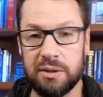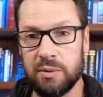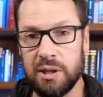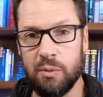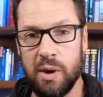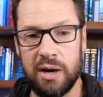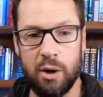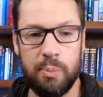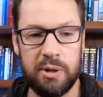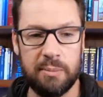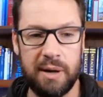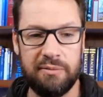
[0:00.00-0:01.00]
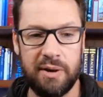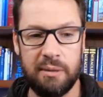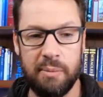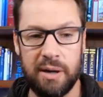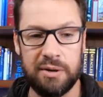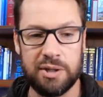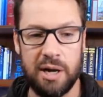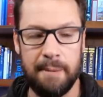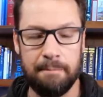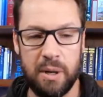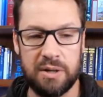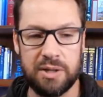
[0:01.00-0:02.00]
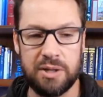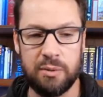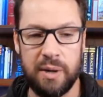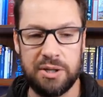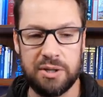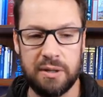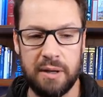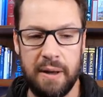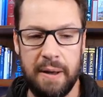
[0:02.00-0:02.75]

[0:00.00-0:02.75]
really wide open. You might find a better job, better situation.